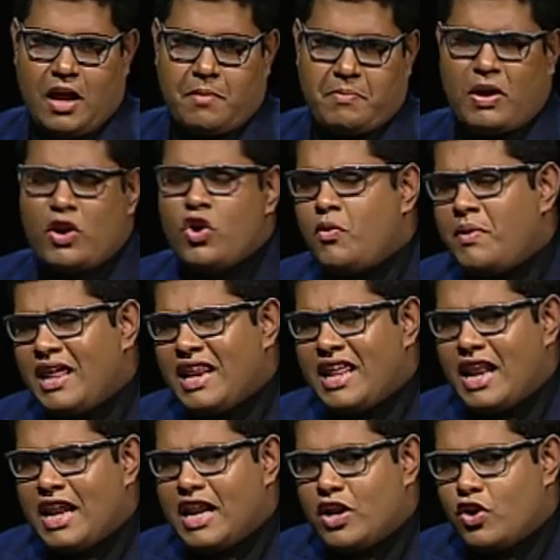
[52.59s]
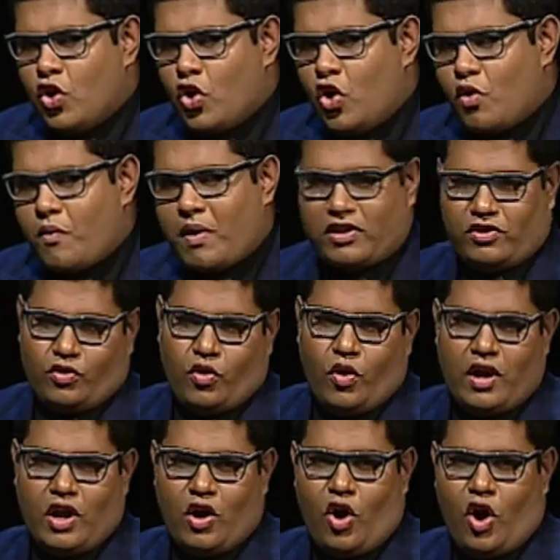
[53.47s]
But do we really know what's
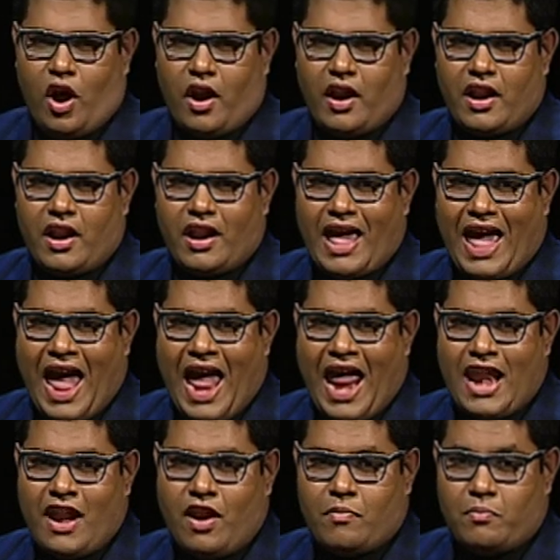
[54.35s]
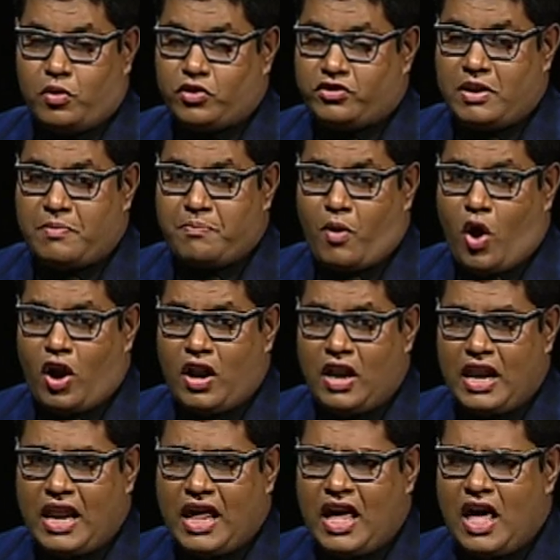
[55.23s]
going on? And most
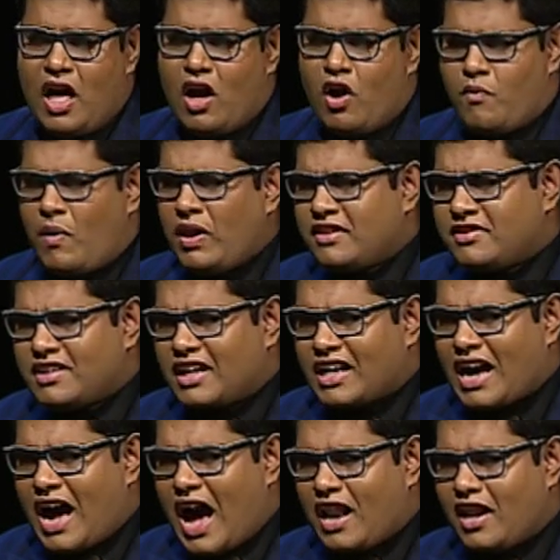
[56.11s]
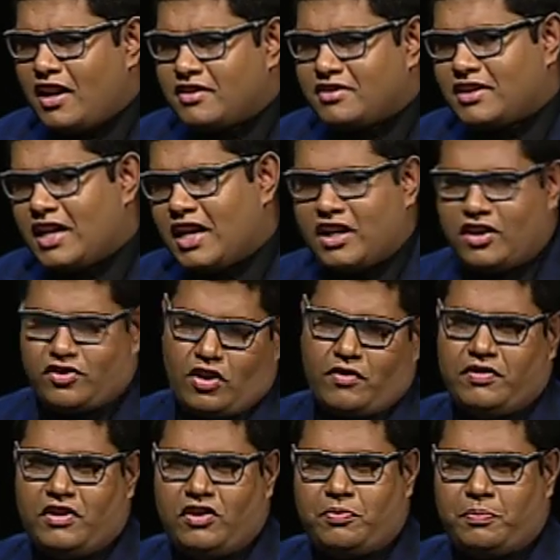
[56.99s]
importantly, what's the current status
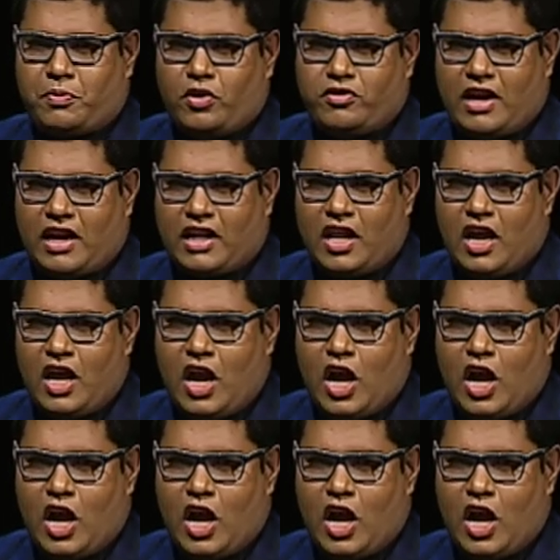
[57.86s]
of this project?